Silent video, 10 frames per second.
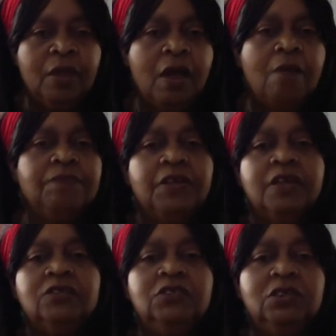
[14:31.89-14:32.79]
I'm
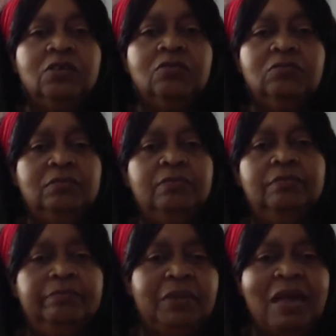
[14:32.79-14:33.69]
thinking she gonna
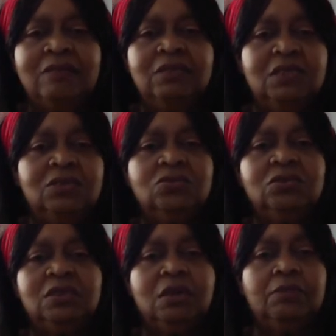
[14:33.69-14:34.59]
be out there doing
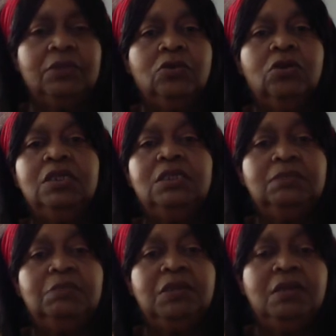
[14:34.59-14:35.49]
something, you know, at least
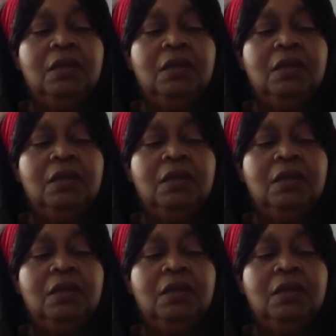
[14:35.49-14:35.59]
be